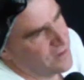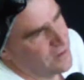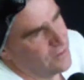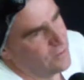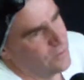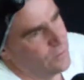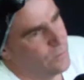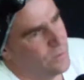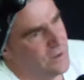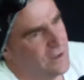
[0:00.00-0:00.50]

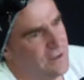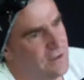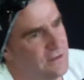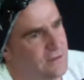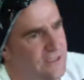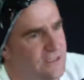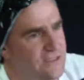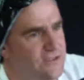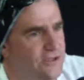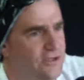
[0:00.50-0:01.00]
Well,
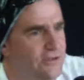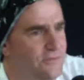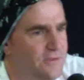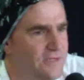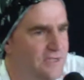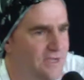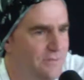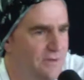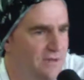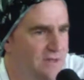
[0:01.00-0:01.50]
in Joburg,
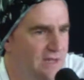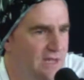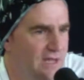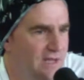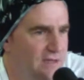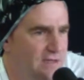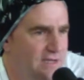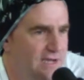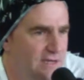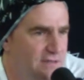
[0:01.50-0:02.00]

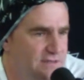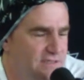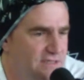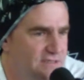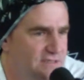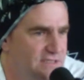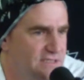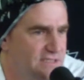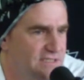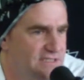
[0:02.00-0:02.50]
Gauteng's
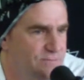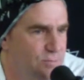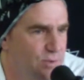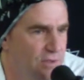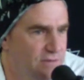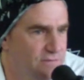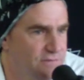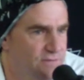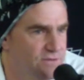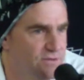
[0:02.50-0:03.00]
actually
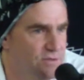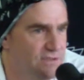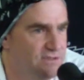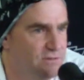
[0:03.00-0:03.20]
spoiled for choice.